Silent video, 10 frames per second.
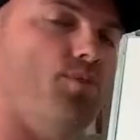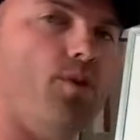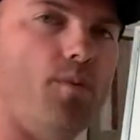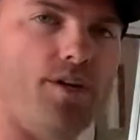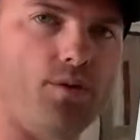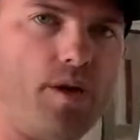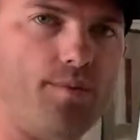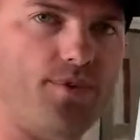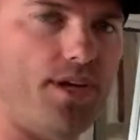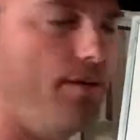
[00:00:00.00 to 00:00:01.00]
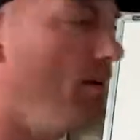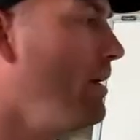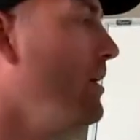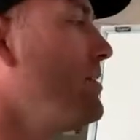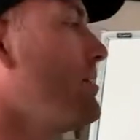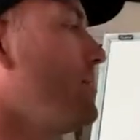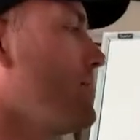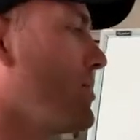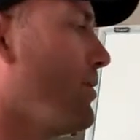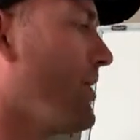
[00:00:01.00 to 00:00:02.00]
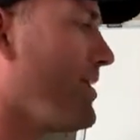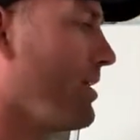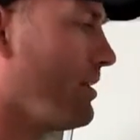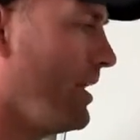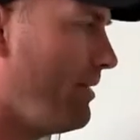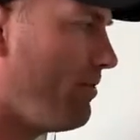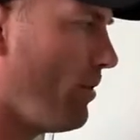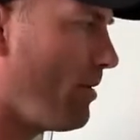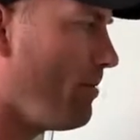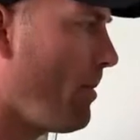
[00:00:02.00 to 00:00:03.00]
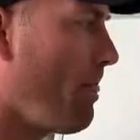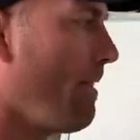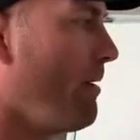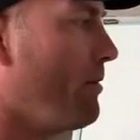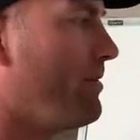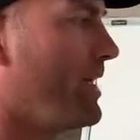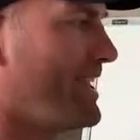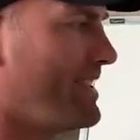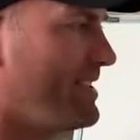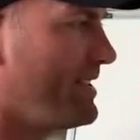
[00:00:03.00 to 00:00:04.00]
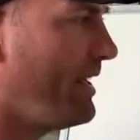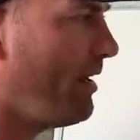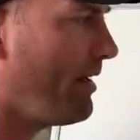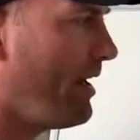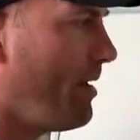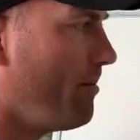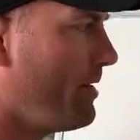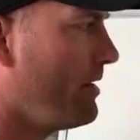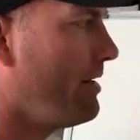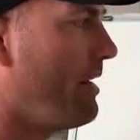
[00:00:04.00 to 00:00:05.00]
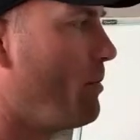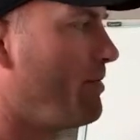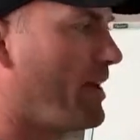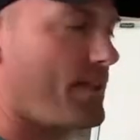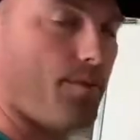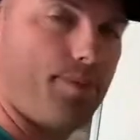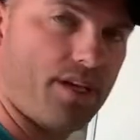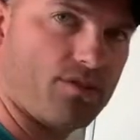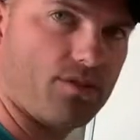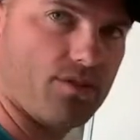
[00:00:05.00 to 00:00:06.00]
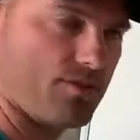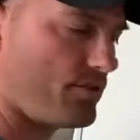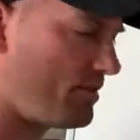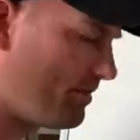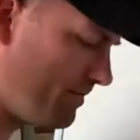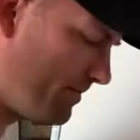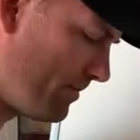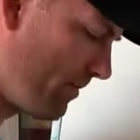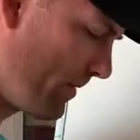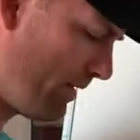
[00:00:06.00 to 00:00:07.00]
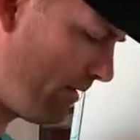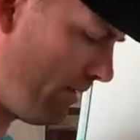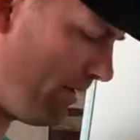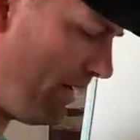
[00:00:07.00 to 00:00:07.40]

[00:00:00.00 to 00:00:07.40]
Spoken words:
put them on your website. So we've got the lead form, we've got the CRM, and we've got the pixels. All